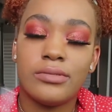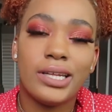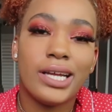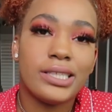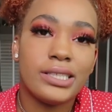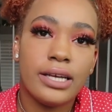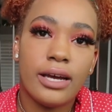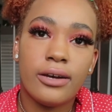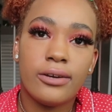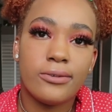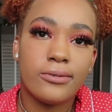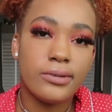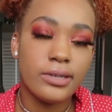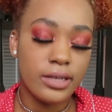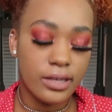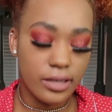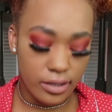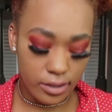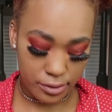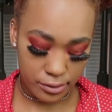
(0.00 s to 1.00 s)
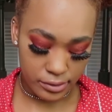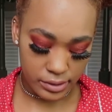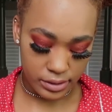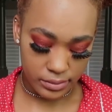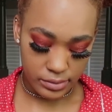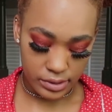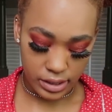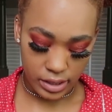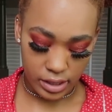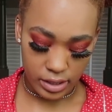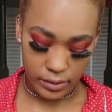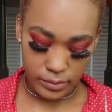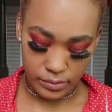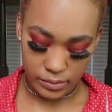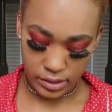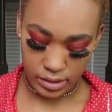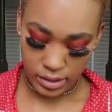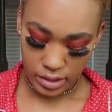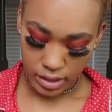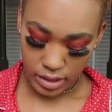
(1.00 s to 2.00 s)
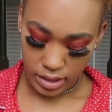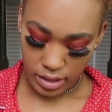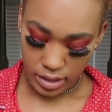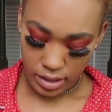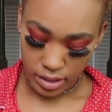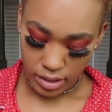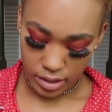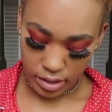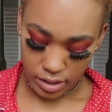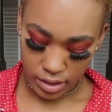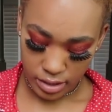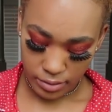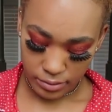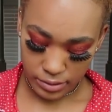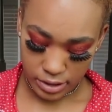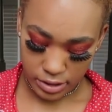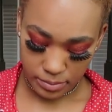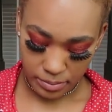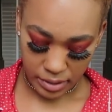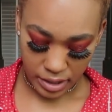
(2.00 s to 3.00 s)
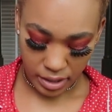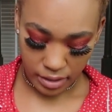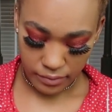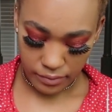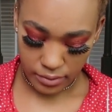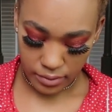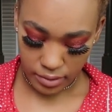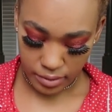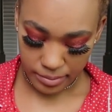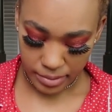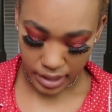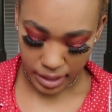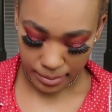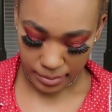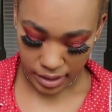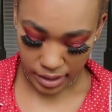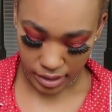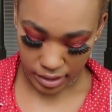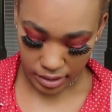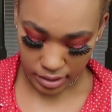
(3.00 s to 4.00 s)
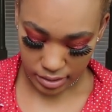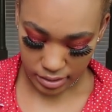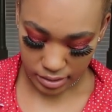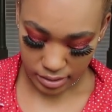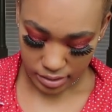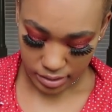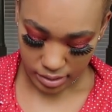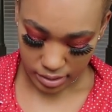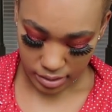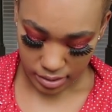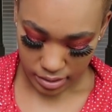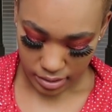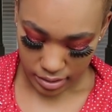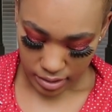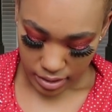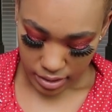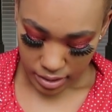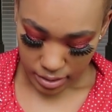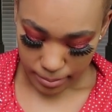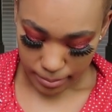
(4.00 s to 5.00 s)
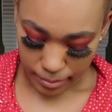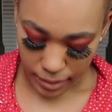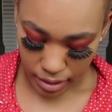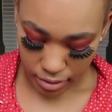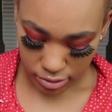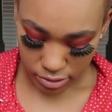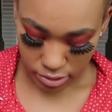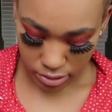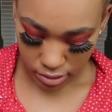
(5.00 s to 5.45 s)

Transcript: that's how it goes sometimes. You get what you pay for. But I mean, metal